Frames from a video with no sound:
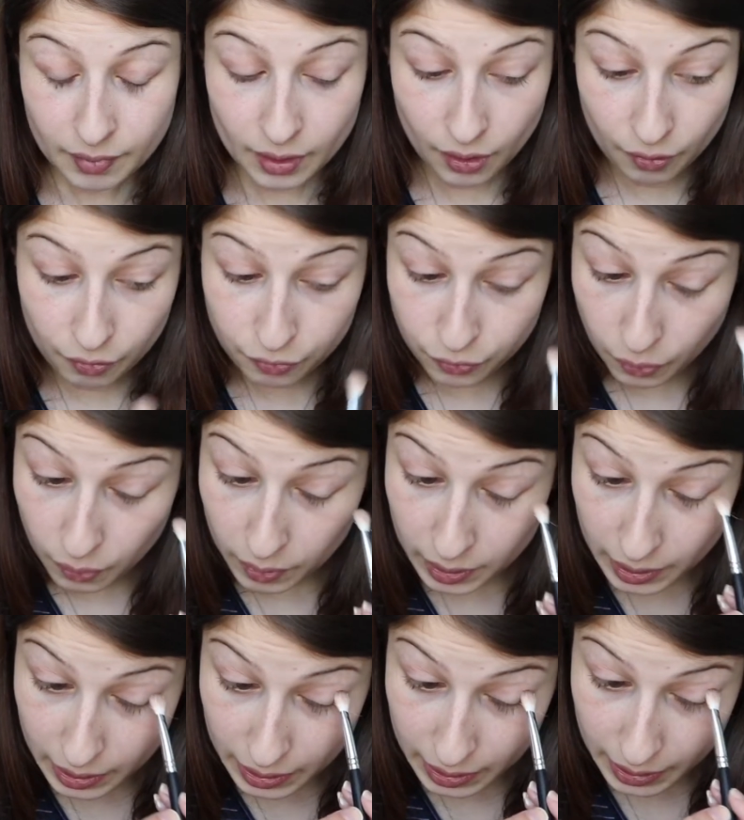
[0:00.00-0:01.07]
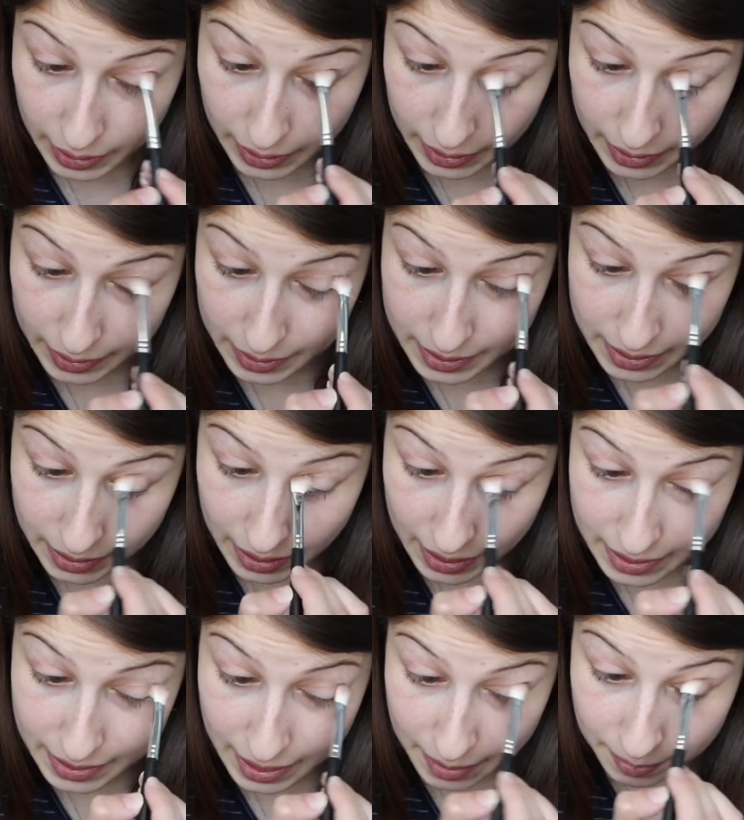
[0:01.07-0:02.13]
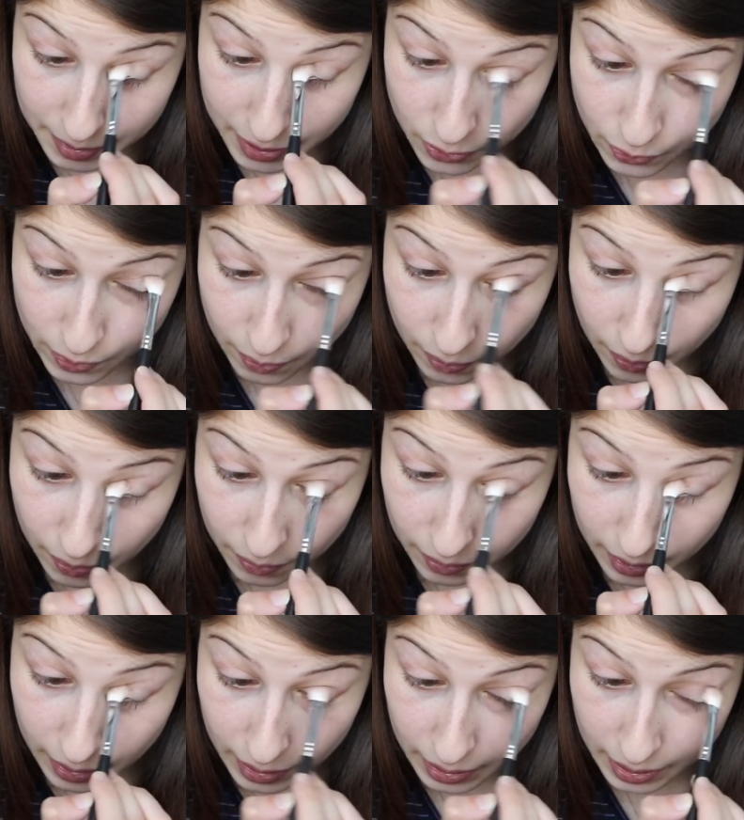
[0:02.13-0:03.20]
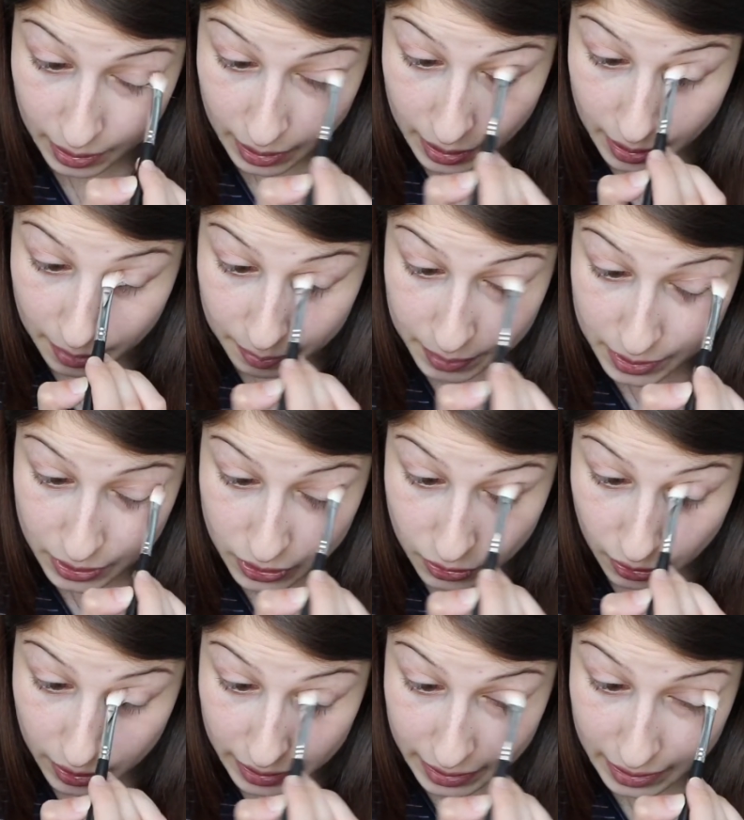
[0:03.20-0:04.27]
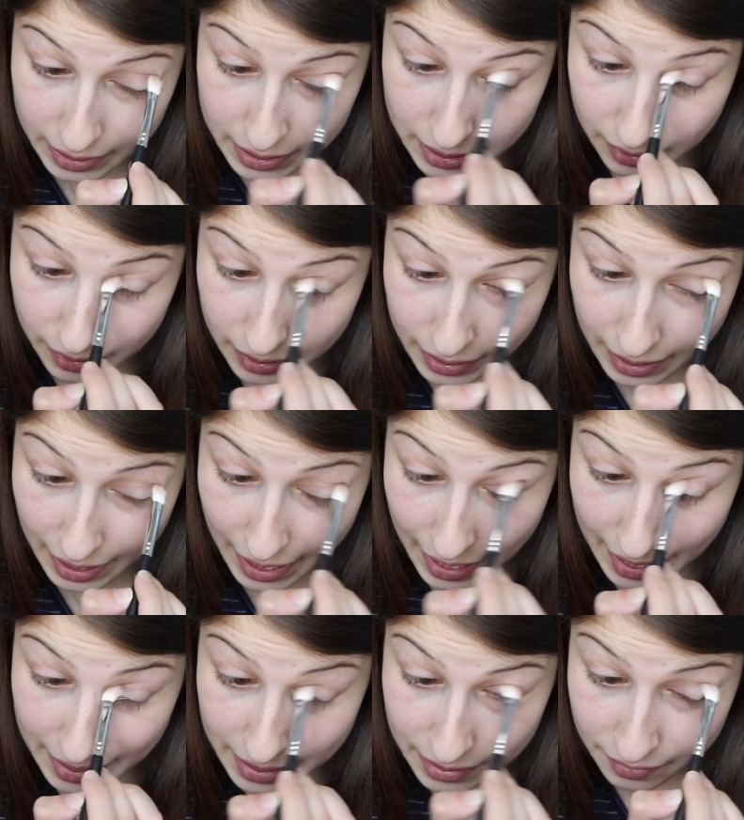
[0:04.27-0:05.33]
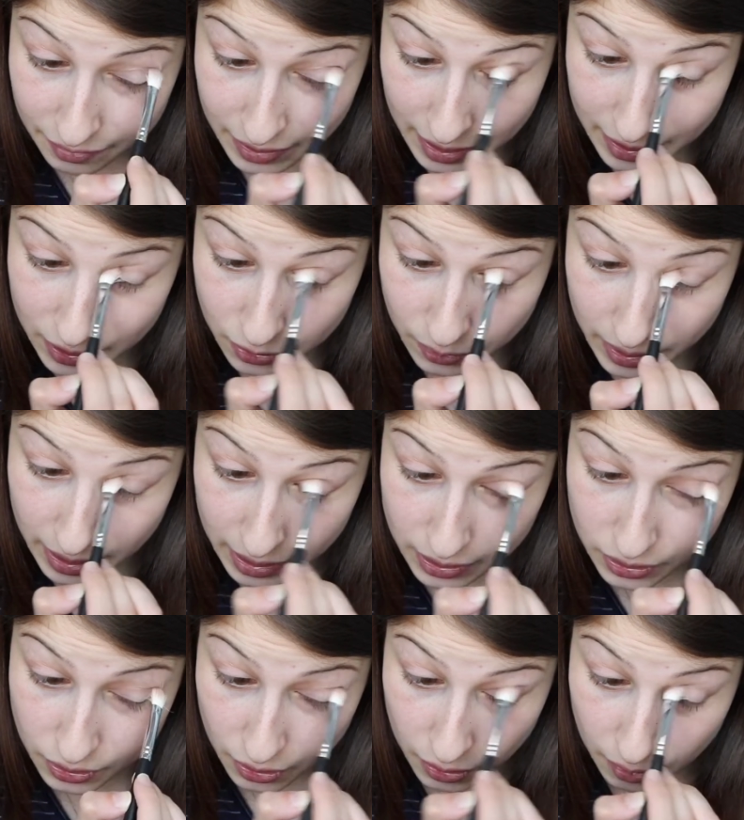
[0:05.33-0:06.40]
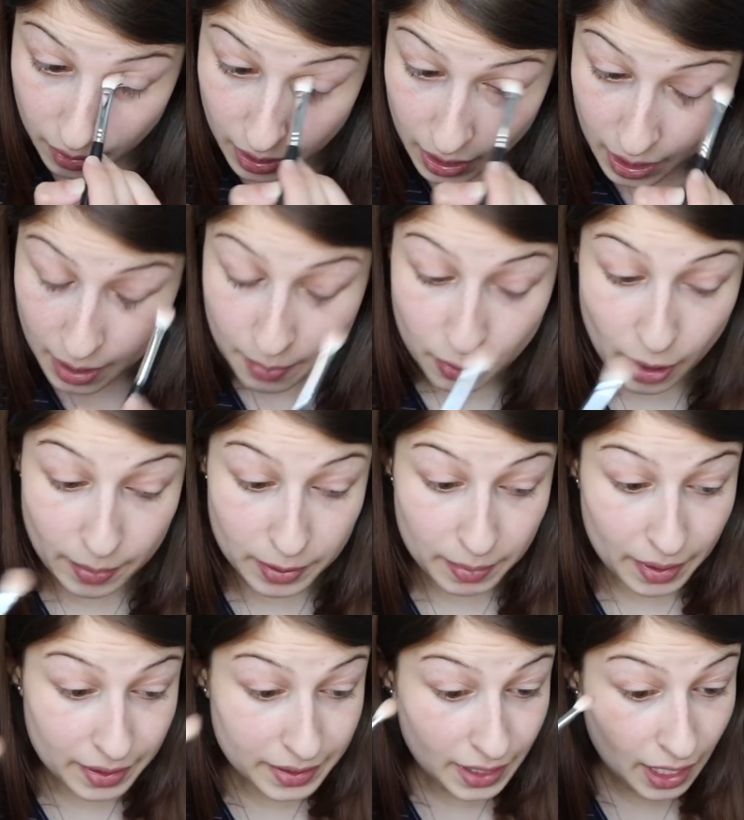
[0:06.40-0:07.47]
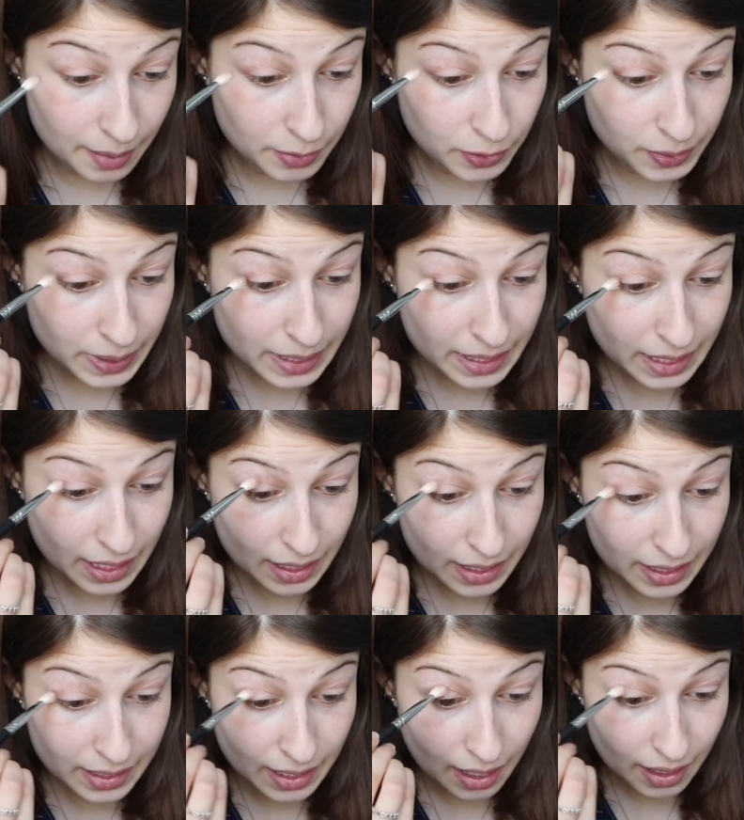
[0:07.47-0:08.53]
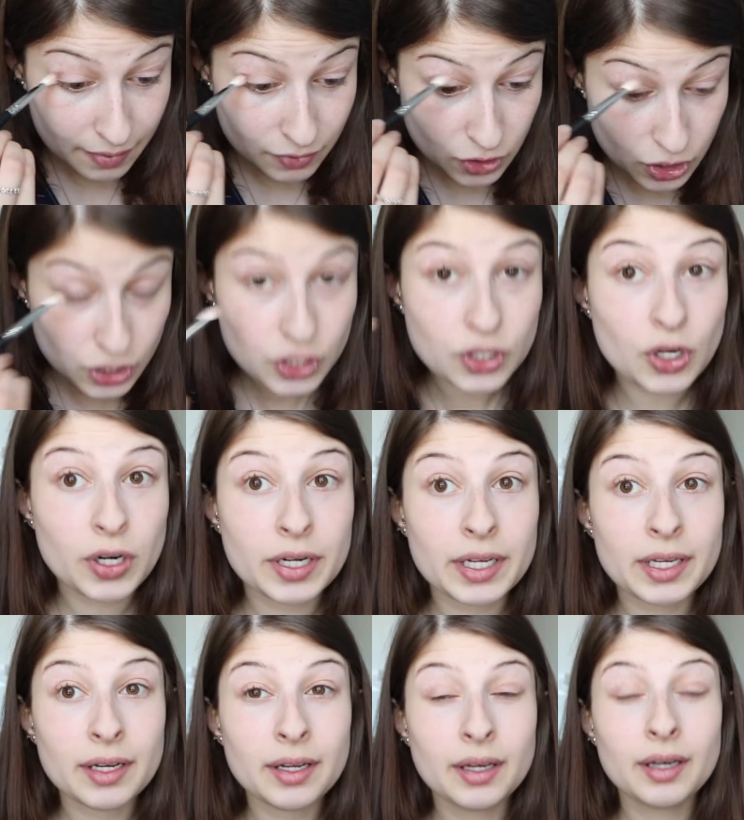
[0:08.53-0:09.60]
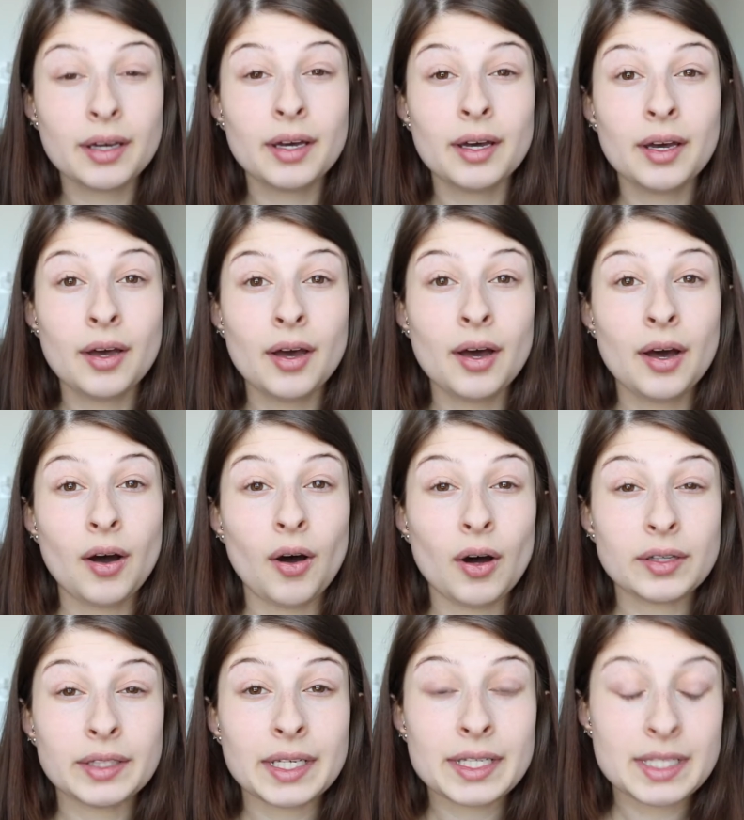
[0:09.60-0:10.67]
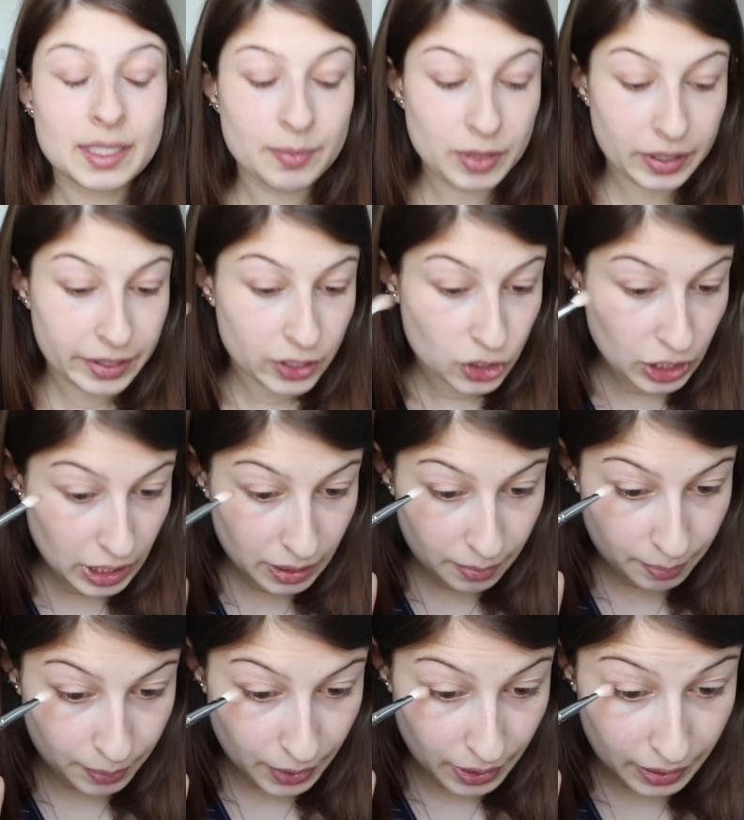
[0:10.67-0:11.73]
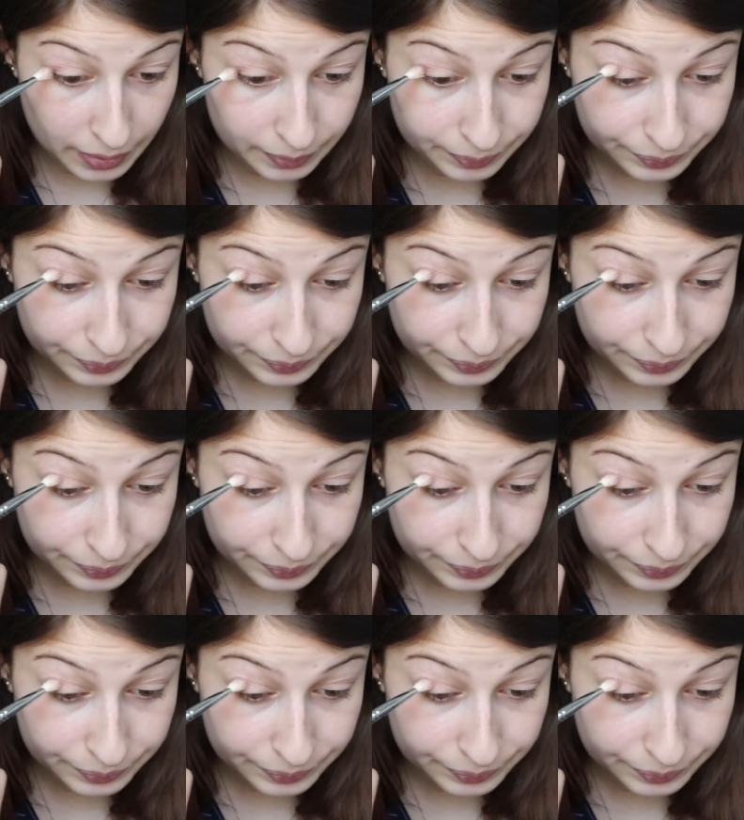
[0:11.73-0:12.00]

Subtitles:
for this class yet because we won't be starting it until the end of next week. So probably by the time you see this, I'll have just started online simulation, but